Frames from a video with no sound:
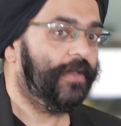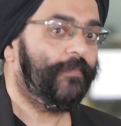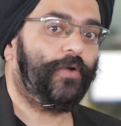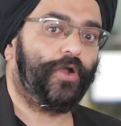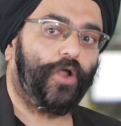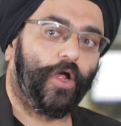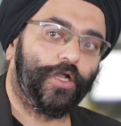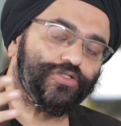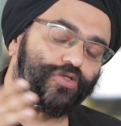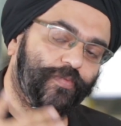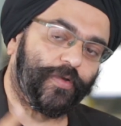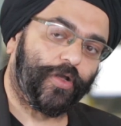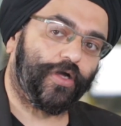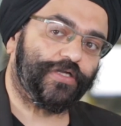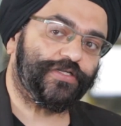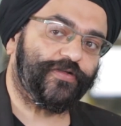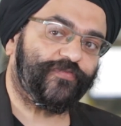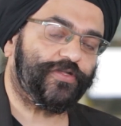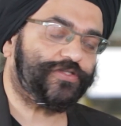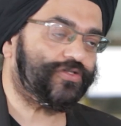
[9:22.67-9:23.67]
but also
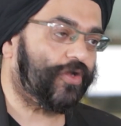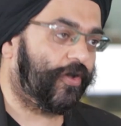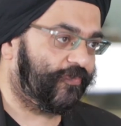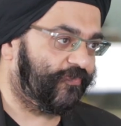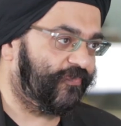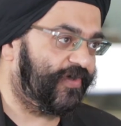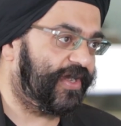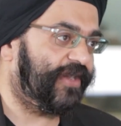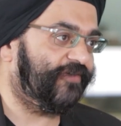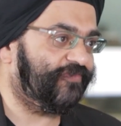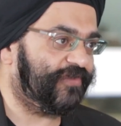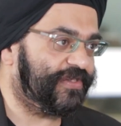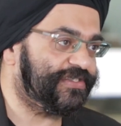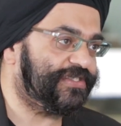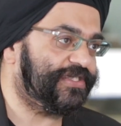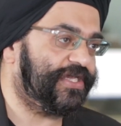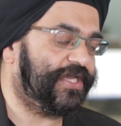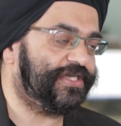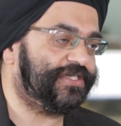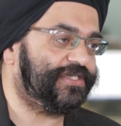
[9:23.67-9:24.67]
because of the software
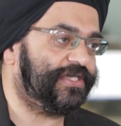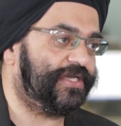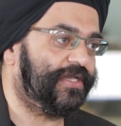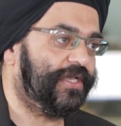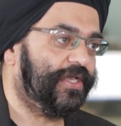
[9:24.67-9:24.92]
differentiation,